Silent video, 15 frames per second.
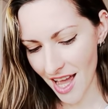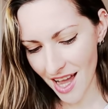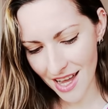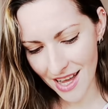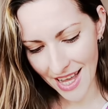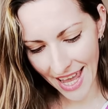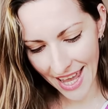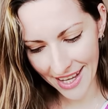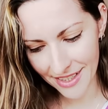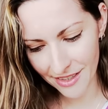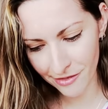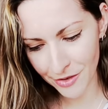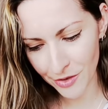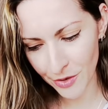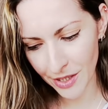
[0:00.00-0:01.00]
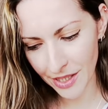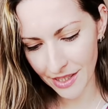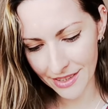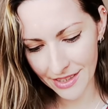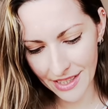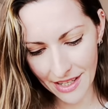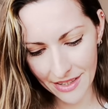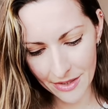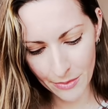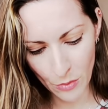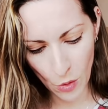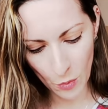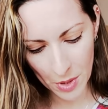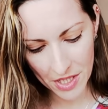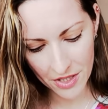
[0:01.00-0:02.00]
uh, head of Durga, the other
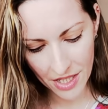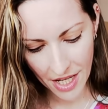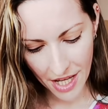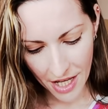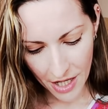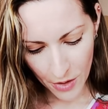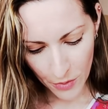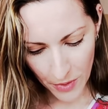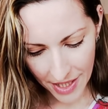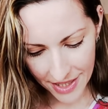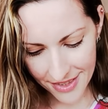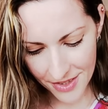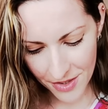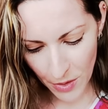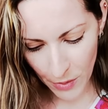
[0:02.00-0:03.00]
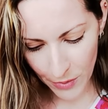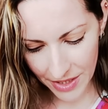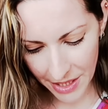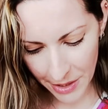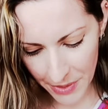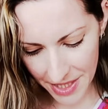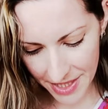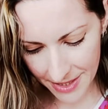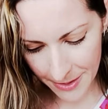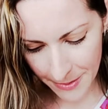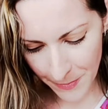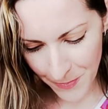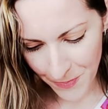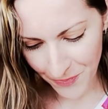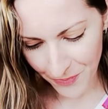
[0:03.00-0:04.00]
moment, right? So there is